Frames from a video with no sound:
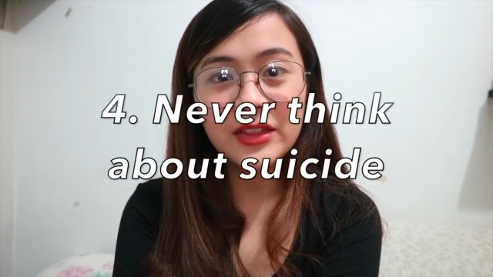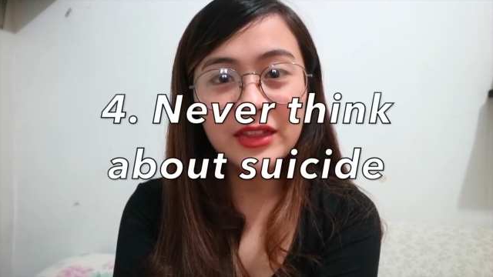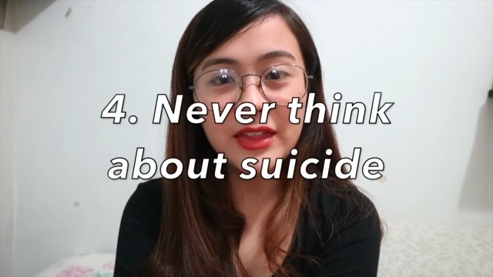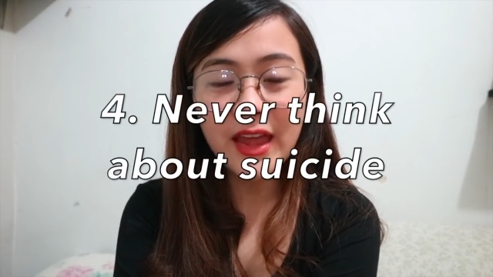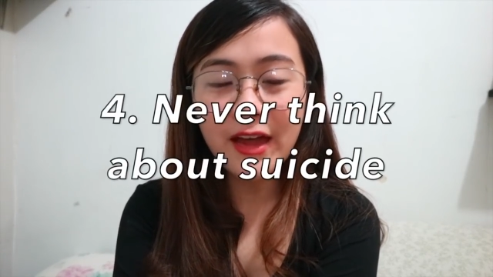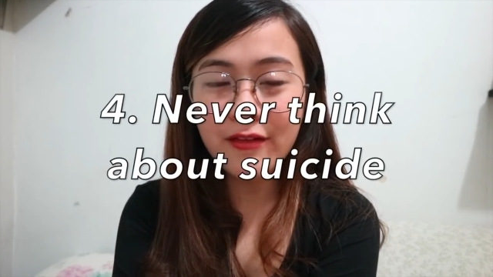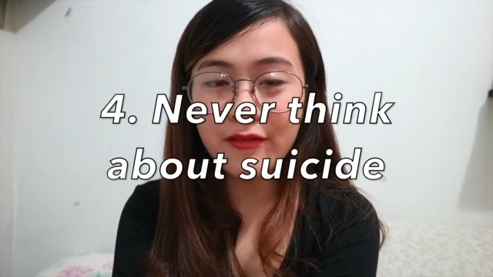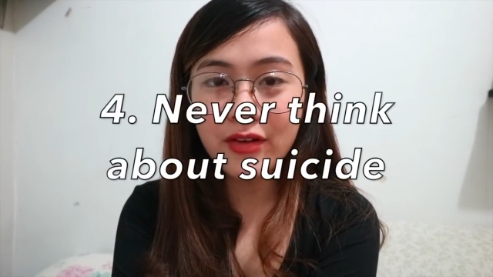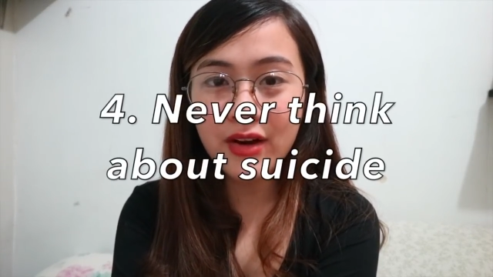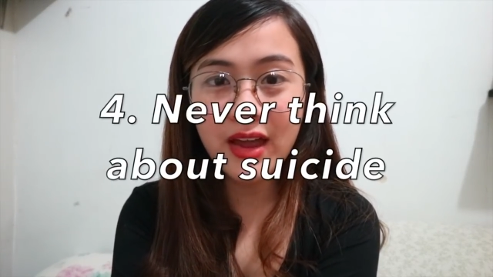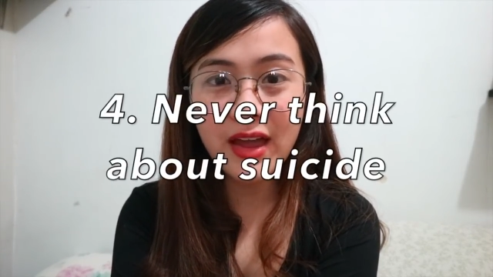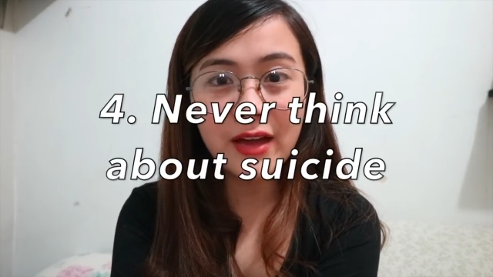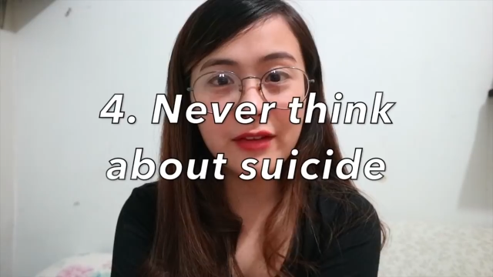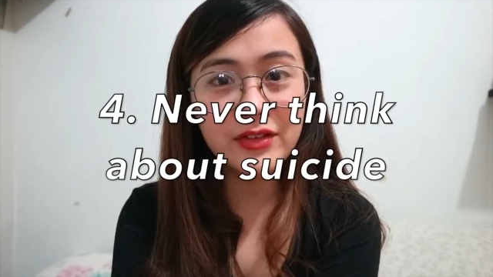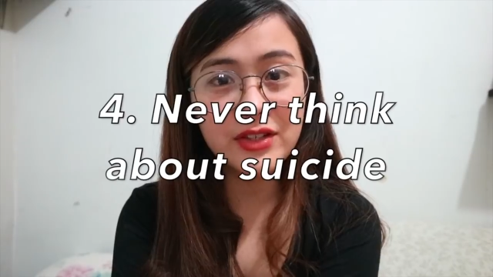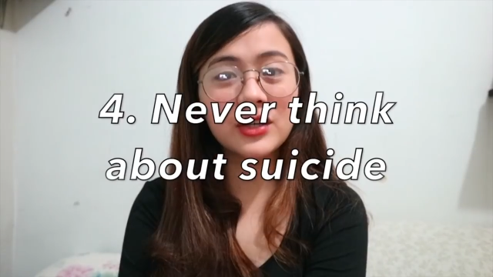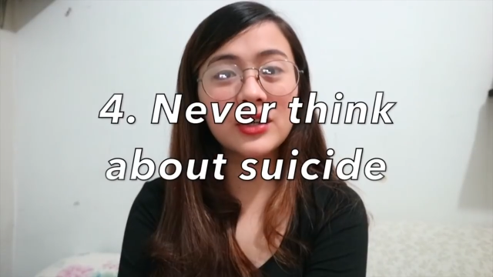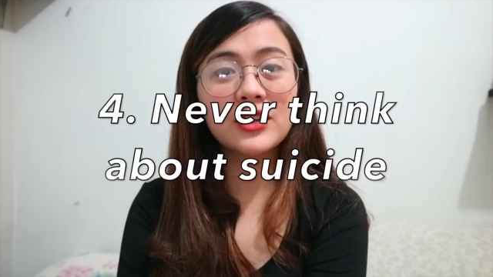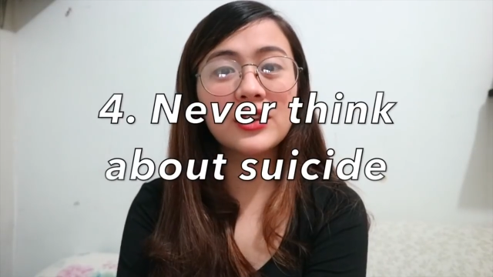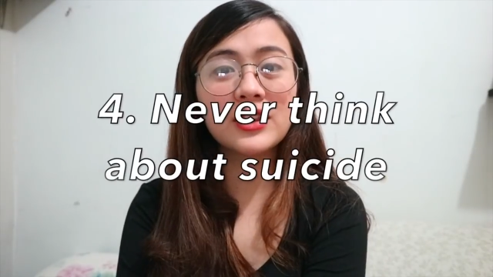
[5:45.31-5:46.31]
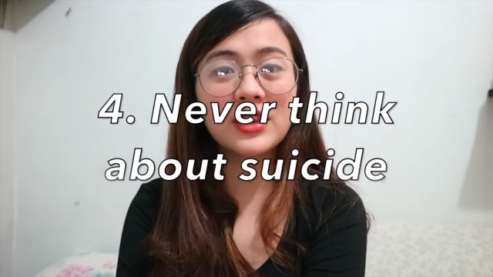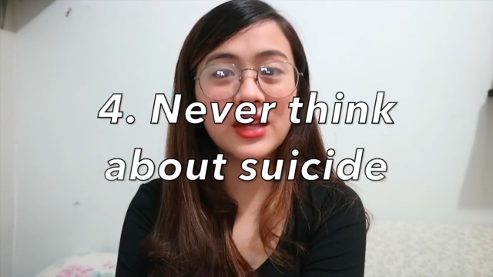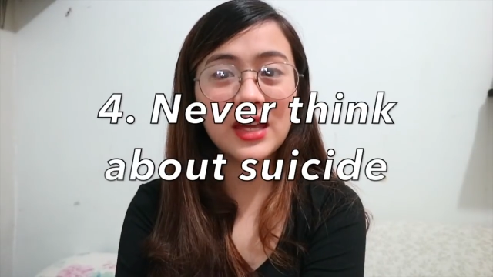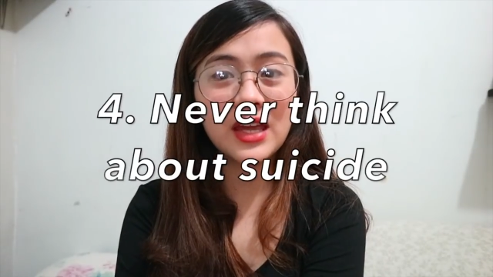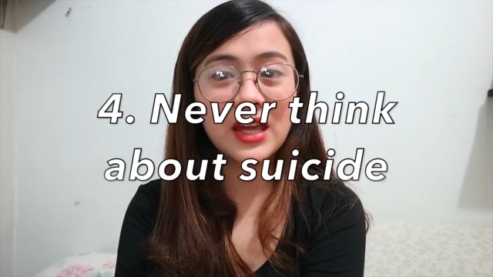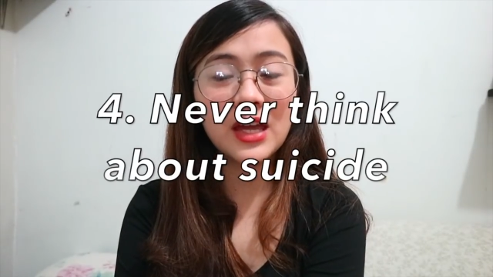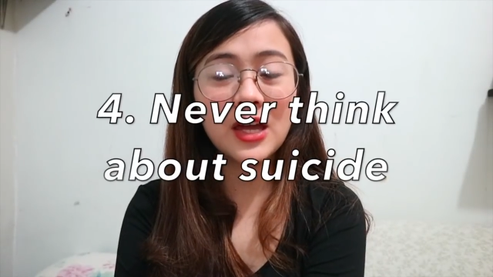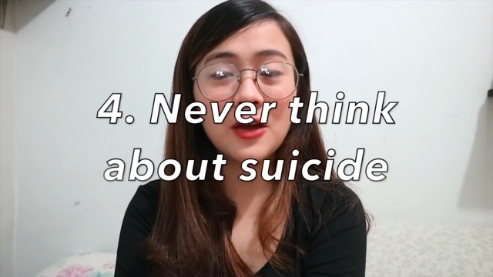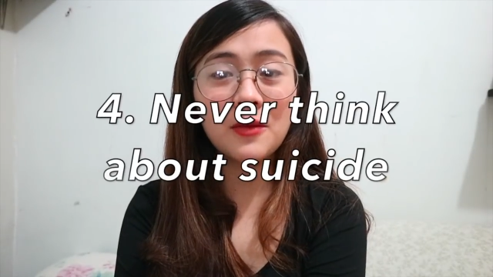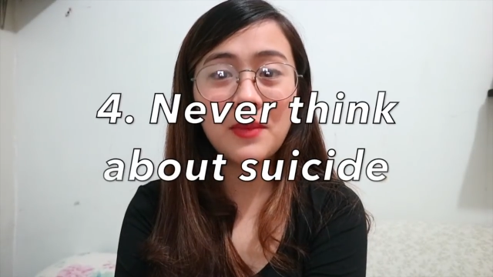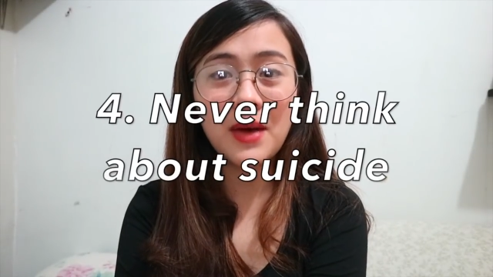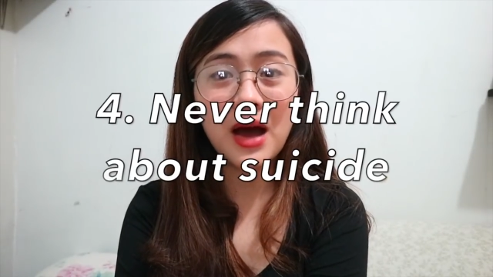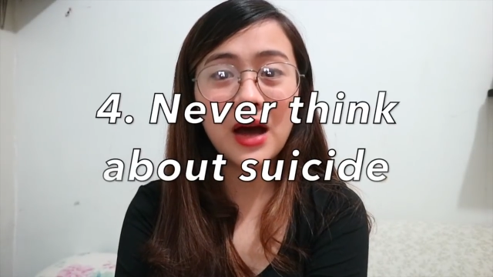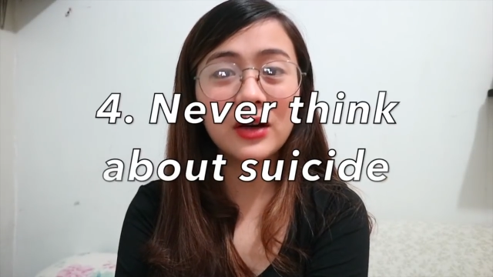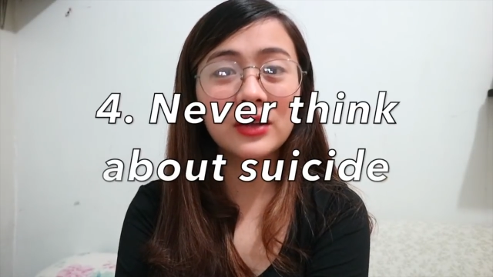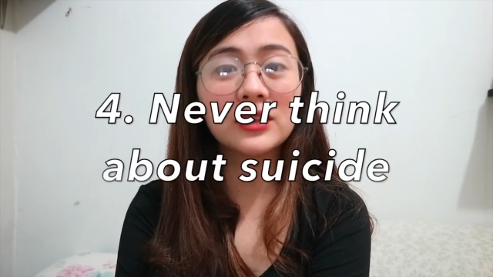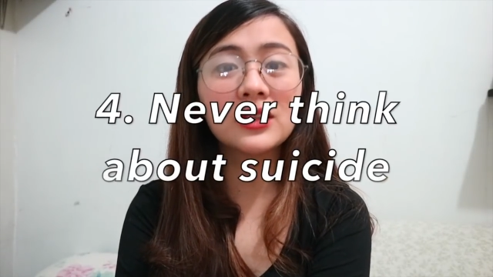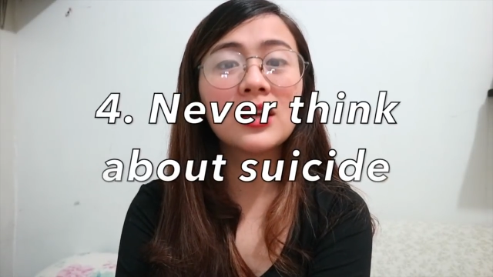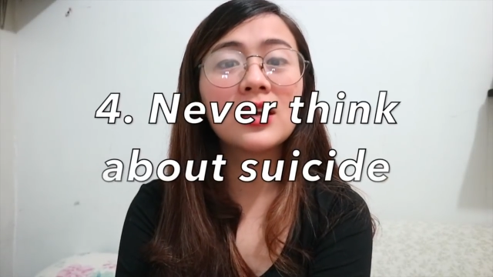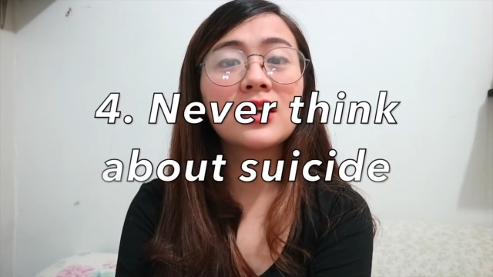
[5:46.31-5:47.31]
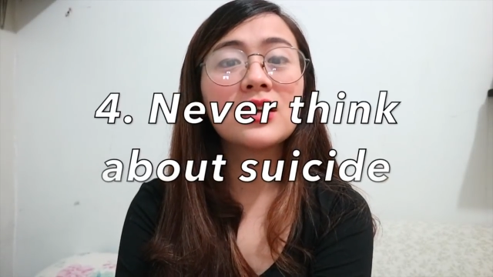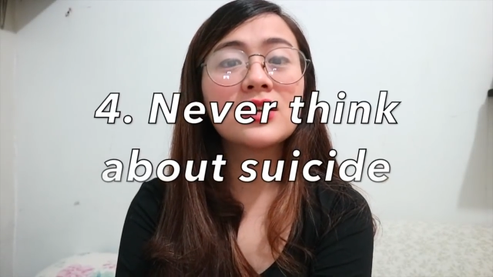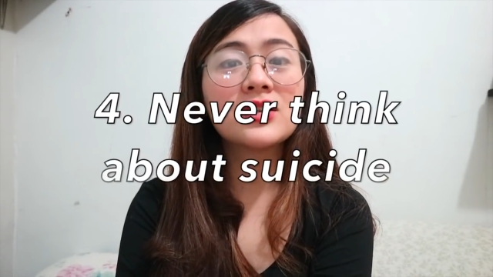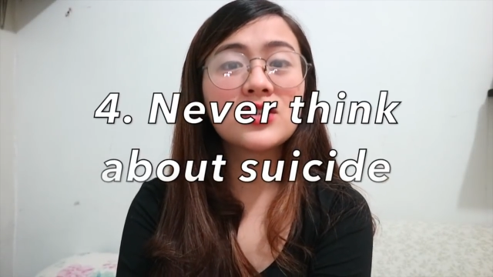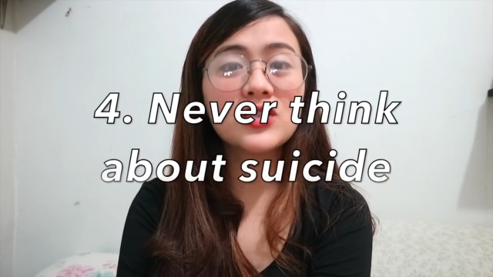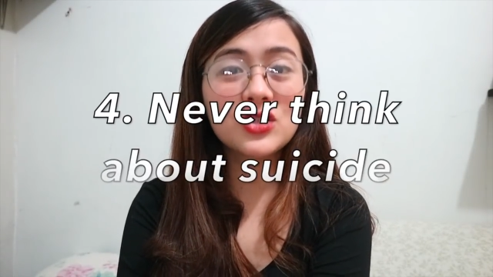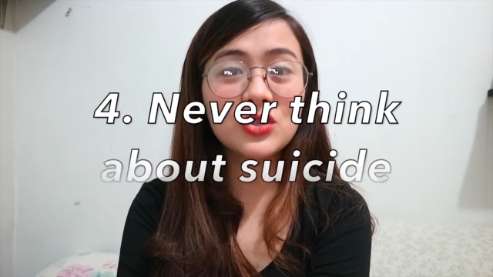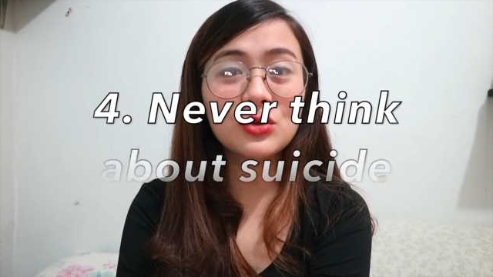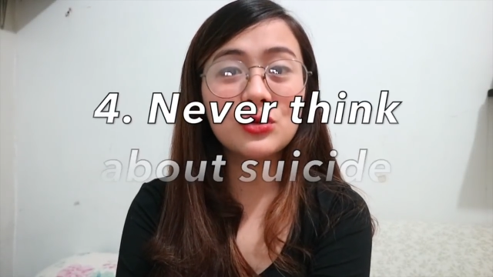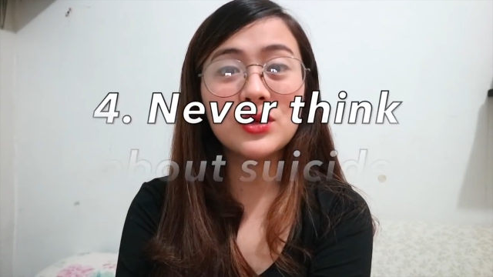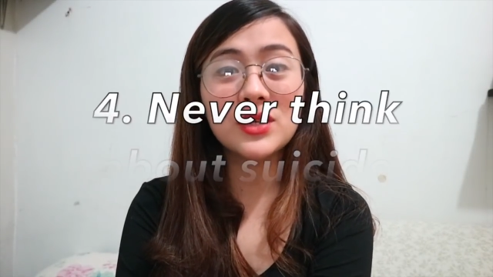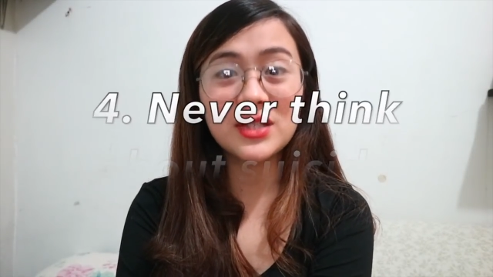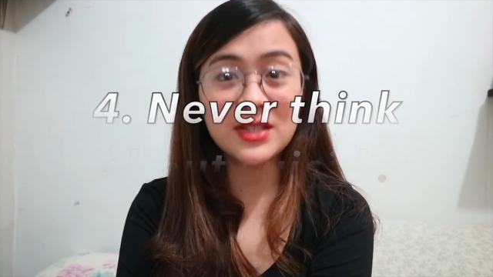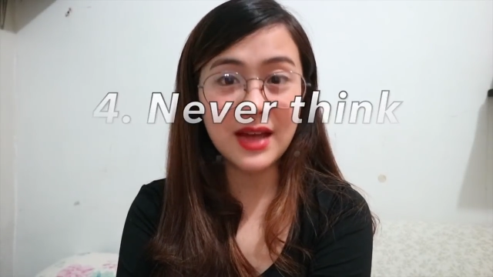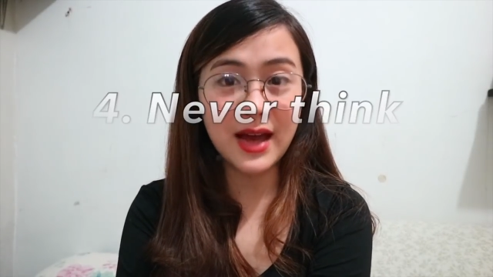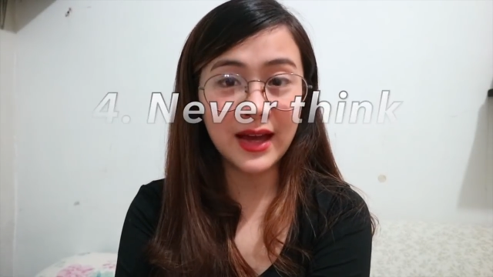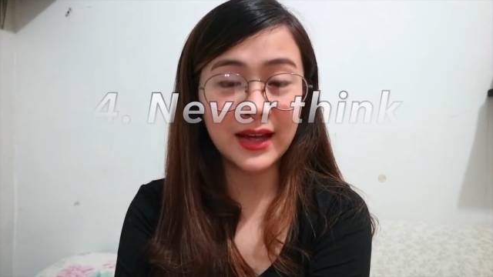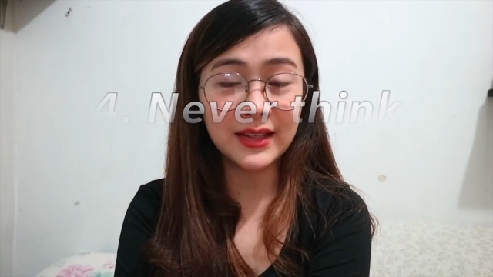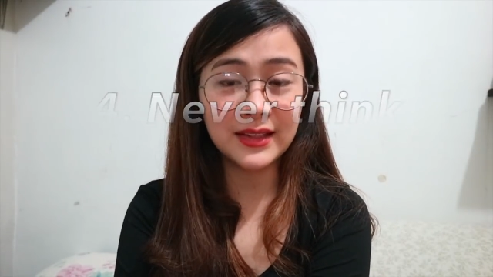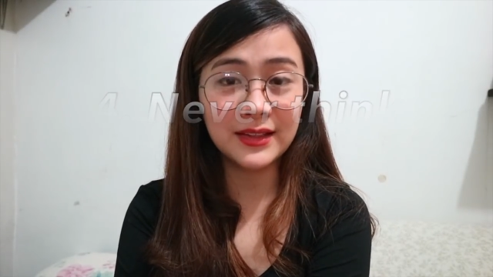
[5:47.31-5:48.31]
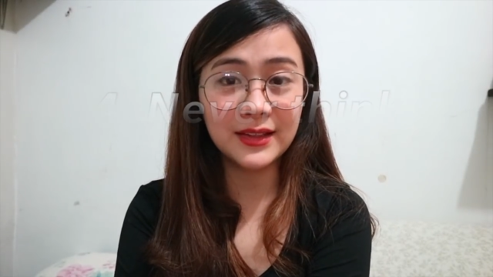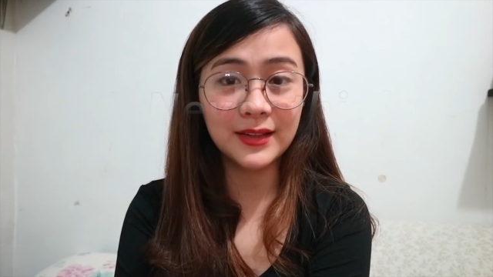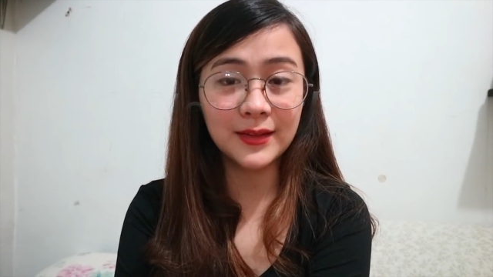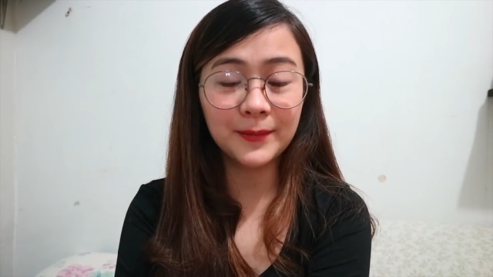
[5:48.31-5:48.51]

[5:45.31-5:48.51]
never ever think about suicide.